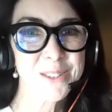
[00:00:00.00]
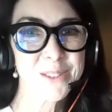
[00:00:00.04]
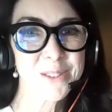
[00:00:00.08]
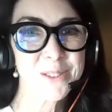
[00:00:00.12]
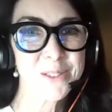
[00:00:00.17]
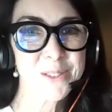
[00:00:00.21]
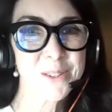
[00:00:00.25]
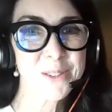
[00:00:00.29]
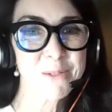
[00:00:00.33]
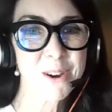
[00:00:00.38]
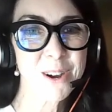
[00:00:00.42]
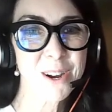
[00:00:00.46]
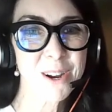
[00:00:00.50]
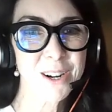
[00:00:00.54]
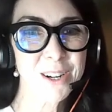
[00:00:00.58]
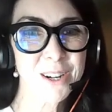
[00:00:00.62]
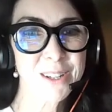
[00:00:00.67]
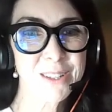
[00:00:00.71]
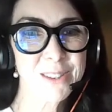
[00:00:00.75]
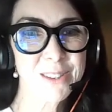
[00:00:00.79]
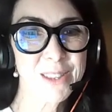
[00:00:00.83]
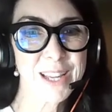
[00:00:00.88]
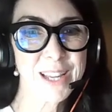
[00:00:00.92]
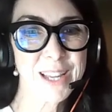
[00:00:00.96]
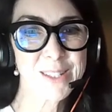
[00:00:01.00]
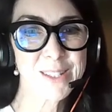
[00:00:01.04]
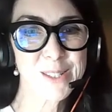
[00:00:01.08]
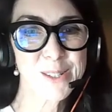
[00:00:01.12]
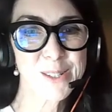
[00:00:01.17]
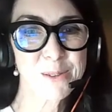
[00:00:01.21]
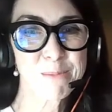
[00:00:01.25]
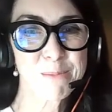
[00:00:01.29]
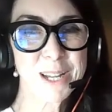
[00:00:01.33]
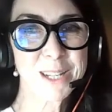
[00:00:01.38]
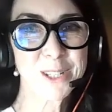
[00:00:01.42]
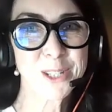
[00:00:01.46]
who you are. Thanks
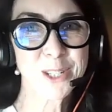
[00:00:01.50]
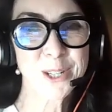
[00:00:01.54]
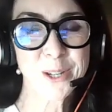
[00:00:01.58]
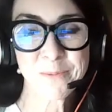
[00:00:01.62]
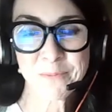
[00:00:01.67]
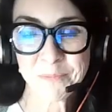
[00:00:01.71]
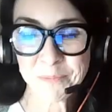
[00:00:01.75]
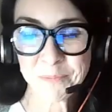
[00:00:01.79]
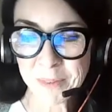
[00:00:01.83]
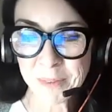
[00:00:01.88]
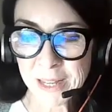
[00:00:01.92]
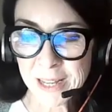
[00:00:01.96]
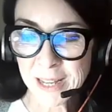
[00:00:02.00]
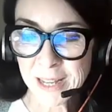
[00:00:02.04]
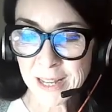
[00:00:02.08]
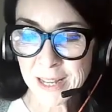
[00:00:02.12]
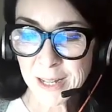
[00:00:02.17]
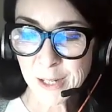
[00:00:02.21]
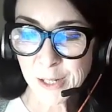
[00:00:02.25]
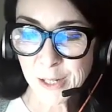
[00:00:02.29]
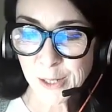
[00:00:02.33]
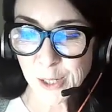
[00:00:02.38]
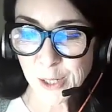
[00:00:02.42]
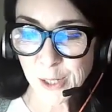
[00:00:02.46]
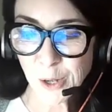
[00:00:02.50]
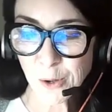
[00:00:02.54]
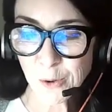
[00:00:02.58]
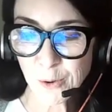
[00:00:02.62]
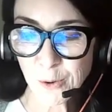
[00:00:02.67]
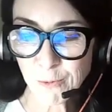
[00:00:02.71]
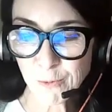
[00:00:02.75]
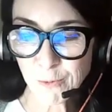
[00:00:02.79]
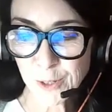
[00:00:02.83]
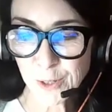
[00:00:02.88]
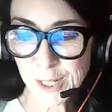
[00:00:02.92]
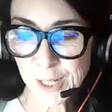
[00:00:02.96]
so much.
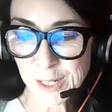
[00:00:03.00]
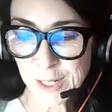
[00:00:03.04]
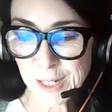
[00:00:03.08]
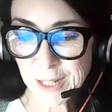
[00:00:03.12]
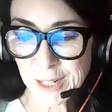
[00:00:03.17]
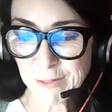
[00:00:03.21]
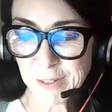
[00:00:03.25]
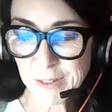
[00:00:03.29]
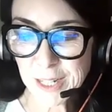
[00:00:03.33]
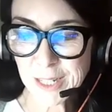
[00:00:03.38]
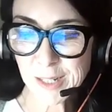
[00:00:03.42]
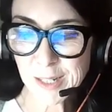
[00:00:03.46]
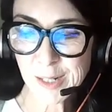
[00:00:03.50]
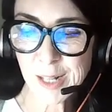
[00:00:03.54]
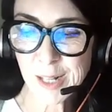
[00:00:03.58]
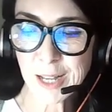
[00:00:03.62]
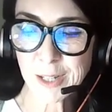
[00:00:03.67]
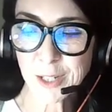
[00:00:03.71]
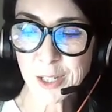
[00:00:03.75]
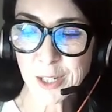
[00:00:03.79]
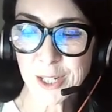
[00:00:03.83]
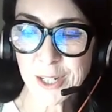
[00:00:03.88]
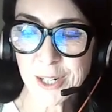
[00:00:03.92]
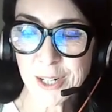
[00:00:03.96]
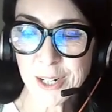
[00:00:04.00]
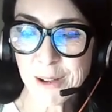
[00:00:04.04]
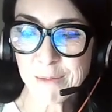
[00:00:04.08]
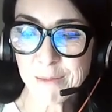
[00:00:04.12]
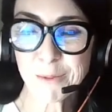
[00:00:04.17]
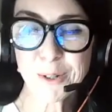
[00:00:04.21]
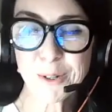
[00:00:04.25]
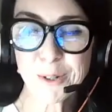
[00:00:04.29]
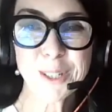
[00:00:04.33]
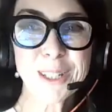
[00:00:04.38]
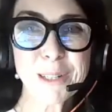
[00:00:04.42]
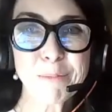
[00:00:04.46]
So for this evening's session,
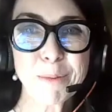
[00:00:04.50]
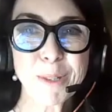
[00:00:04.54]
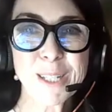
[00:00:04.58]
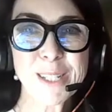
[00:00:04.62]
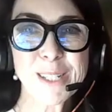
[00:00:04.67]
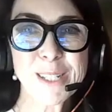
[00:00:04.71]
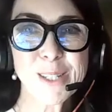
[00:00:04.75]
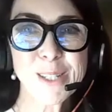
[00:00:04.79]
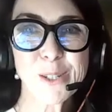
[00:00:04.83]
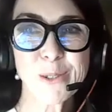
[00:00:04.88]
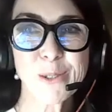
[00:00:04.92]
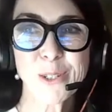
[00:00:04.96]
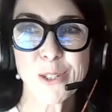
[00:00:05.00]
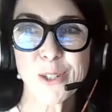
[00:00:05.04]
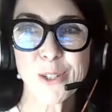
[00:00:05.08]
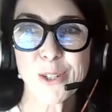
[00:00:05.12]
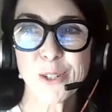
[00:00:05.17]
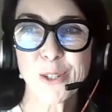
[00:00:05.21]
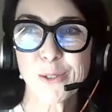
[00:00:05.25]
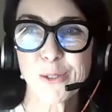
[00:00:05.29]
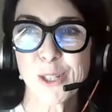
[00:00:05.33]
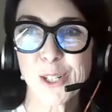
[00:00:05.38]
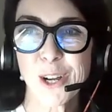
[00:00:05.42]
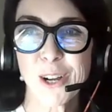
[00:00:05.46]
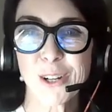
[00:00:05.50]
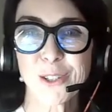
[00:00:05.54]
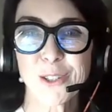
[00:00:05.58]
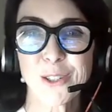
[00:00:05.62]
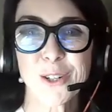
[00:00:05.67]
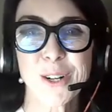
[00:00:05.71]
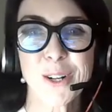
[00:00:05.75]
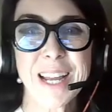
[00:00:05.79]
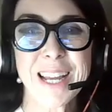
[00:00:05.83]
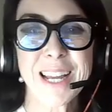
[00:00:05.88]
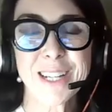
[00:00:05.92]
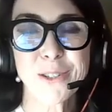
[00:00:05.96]
I'm really pleased to introduce
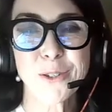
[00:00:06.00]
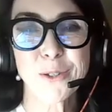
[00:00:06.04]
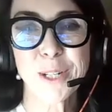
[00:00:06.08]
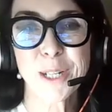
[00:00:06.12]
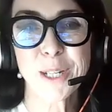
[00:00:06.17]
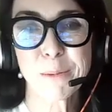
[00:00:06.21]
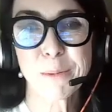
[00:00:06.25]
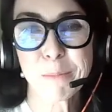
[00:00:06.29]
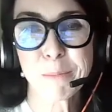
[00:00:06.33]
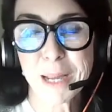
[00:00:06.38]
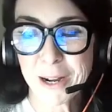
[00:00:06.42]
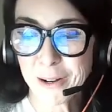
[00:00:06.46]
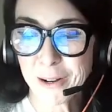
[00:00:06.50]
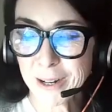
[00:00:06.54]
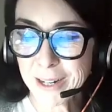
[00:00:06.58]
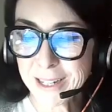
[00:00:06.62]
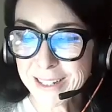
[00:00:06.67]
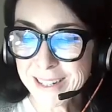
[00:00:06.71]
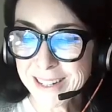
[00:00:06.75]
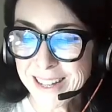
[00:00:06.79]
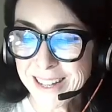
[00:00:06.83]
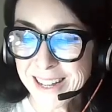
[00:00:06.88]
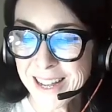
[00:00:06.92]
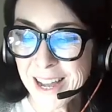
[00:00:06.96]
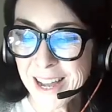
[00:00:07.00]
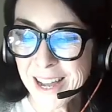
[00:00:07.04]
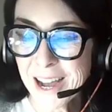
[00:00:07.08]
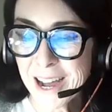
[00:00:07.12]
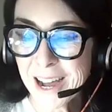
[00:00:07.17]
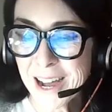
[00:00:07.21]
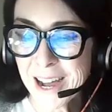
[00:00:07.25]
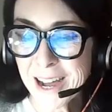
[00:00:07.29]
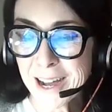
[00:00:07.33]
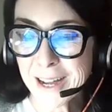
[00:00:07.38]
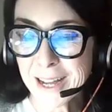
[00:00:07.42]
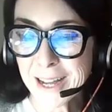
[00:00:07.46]
Dr. Andrea Para,
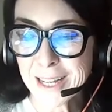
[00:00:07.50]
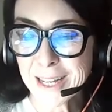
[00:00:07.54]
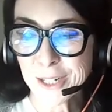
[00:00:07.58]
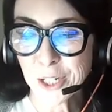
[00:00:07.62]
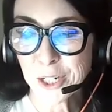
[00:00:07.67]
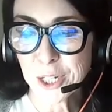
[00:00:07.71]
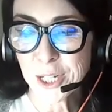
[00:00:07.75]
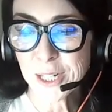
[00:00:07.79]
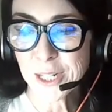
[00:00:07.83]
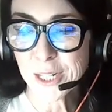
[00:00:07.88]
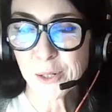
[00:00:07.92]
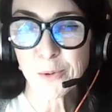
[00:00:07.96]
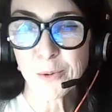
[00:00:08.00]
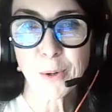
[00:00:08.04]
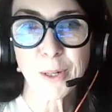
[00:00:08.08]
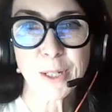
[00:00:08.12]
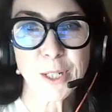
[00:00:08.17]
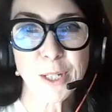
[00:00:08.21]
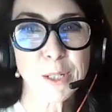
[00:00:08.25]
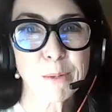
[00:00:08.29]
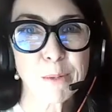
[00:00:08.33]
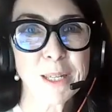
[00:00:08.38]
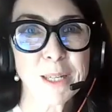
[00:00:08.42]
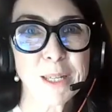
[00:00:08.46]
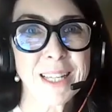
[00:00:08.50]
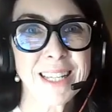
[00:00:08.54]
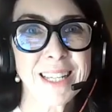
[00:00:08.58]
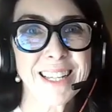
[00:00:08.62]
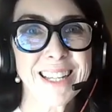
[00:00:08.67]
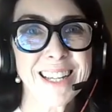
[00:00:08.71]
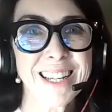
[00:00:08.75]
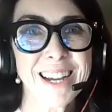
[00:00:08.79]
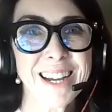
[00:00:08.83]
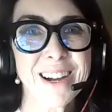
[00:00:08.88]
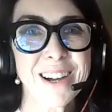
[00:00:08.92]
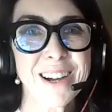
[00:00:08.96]
uh, and she's going to
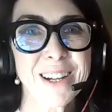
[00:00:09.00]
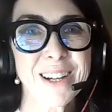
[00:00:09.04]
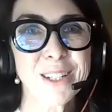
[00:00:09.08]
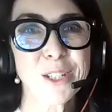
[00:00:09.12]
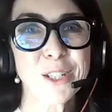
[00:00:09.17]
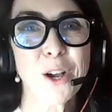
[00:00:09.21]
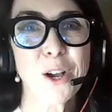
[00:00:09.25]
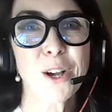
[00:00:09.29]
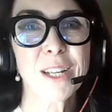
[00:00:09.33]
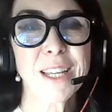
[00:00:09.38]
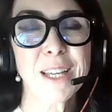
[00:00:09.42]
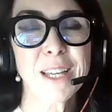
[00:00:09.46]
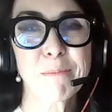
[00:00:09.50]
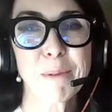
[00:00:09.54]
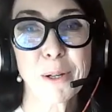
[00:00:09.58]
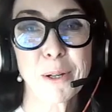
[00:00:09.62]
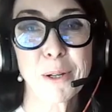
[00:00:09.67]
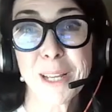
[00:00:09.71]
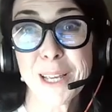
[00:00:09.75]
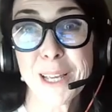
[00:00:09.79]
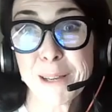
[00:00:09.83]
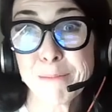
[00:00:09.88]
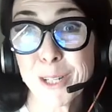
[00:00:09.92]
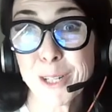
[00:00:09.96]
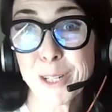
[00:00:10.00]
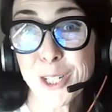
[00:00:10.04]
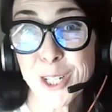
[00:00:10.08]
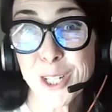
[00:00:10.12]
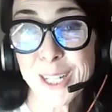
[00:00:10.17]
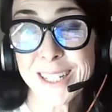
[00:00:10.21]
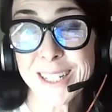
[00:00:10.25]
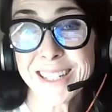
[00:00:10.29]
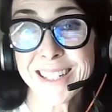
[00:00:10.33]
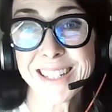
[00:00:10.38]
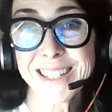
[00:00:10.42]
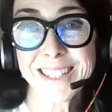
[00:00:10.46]
be uh, talking about
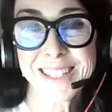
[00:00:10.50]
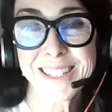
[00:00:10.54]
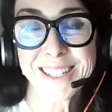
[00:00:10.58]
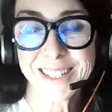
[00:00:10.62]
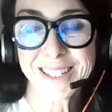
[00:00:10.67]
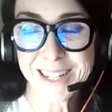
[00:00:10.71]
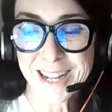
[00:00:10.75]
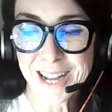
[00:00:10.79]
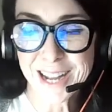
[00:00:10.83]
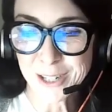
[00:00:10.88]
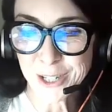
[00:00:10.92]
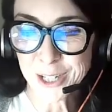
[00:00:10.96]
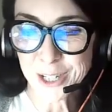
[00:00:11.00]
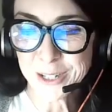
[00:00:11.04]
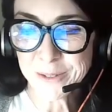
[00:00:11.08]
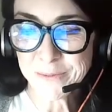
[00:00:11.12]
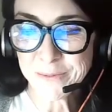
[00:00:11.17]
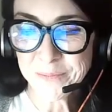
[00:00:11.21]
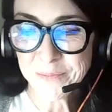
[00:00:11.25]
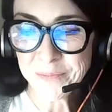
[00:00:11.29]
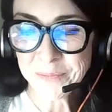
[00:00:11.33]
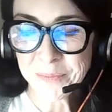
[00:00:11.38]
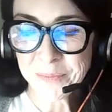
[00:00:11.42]
imaging in concussion.